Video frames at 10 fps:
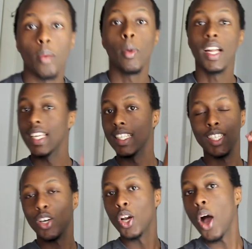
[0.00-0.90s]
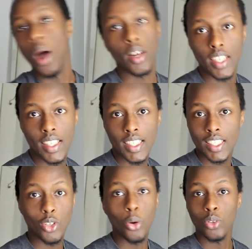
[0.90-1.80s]
Money is their God. They
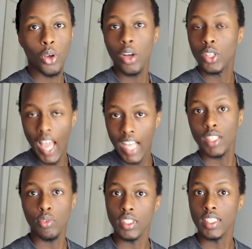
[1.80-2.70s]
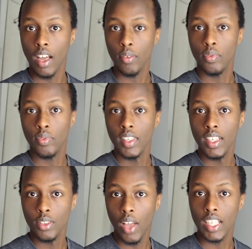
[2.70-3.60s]
just go to God to ask for stuff,
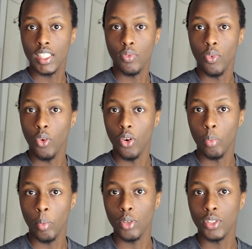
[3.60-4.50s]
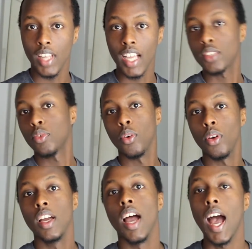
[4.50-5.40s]
to ask for promotion, ask for,
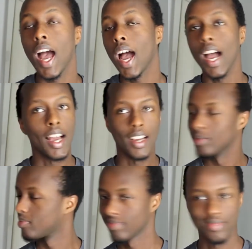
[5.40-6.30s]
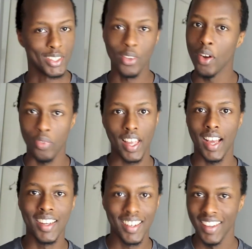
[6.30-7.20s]
he's not here for
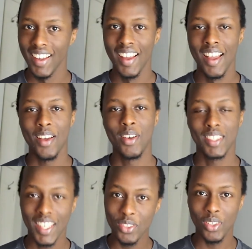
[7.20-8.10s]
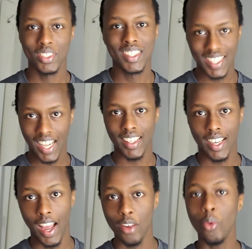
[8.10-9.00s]
that. Because Israel was just like
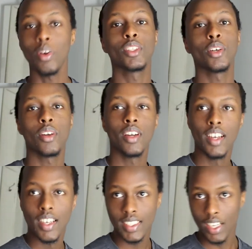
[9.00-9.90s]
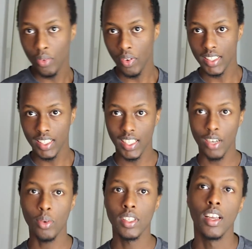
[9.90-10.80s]
that. I don't want your sacrifices. I
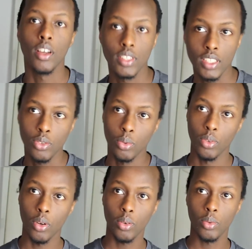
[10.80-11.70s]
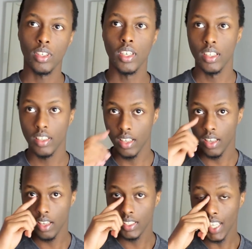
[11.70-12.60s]
don't want, because Israel would
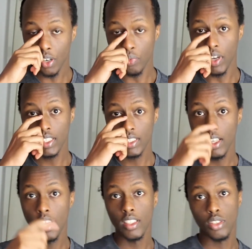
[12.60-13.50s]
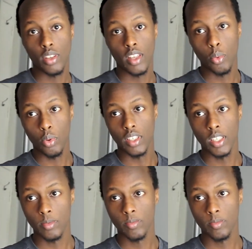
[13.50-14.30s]
sacrifice so they would